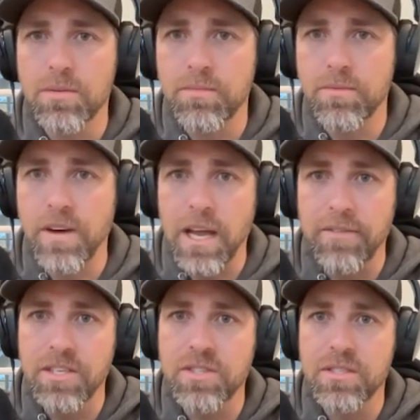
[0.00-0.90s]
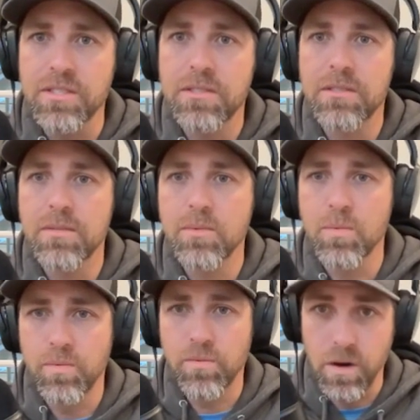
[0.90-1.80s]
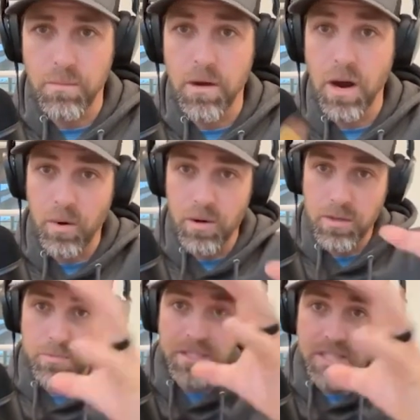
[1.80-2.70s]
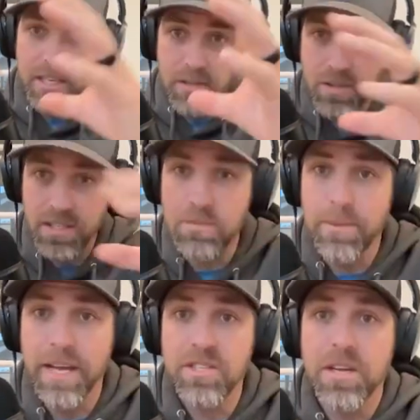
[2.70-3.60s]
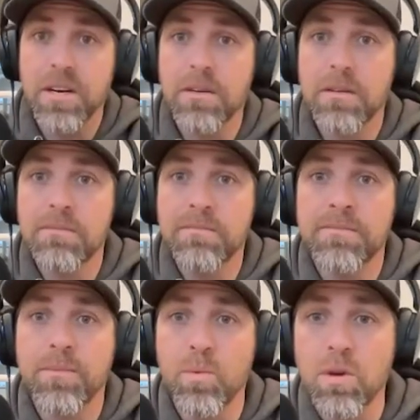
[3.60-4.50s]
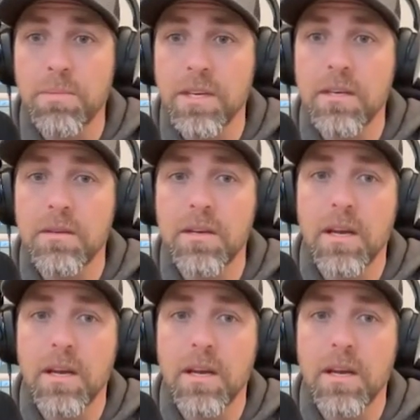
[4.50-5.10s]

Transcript: 5 engines from our particular dispatch center will be